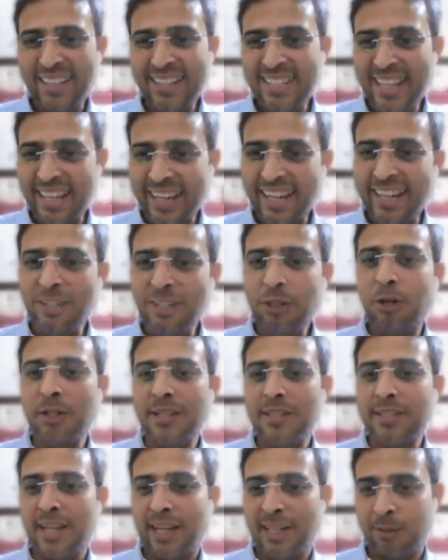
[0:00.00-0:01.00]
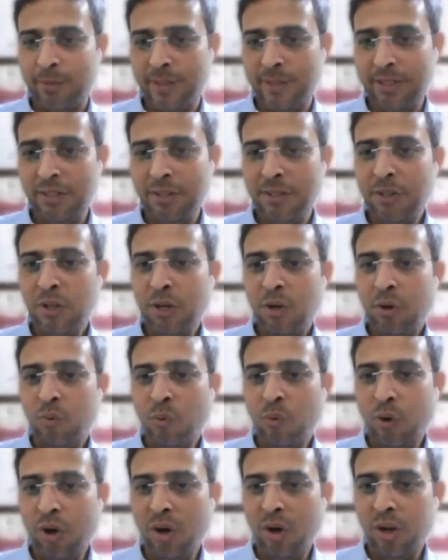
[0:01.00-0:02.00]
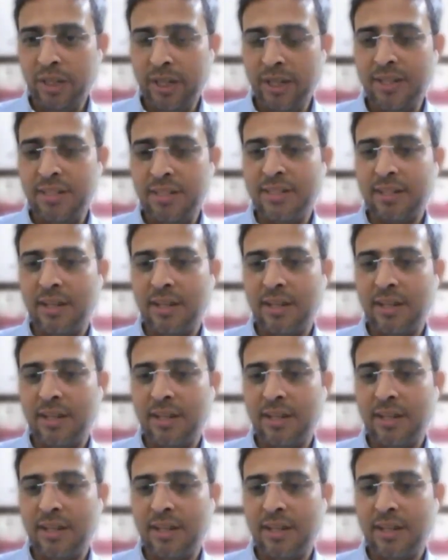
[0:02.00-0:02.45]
and the second daughter's husband was